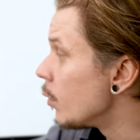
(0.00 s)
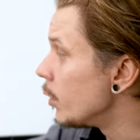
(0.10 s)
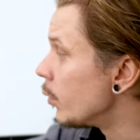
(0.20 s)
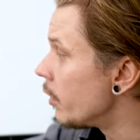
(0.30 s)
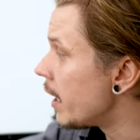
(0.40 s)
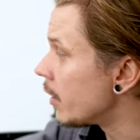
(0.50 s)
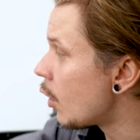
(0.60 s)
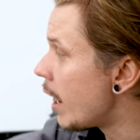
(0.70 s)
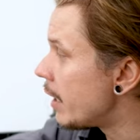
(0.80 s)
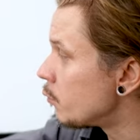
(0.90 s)
We will then
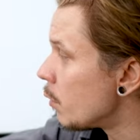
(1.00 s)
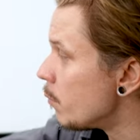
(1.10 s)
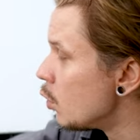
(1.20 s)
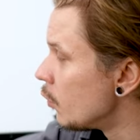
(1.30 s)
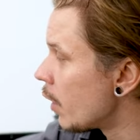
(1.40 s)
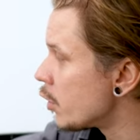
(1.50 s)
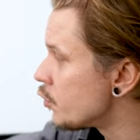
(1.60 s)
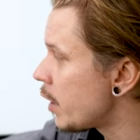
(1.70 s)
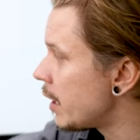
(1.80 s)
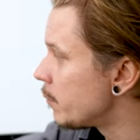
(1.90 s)
go ahead and remove our
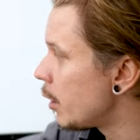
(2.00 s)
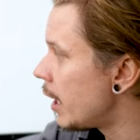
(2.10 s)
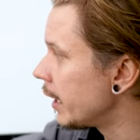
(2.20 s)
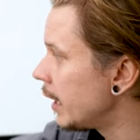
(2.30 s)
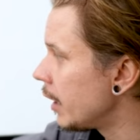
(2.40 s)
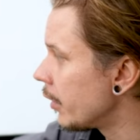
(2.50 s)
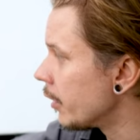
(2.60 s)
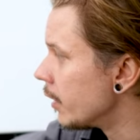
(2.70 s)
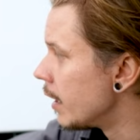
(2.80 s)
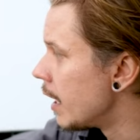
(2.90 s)
drain plug here.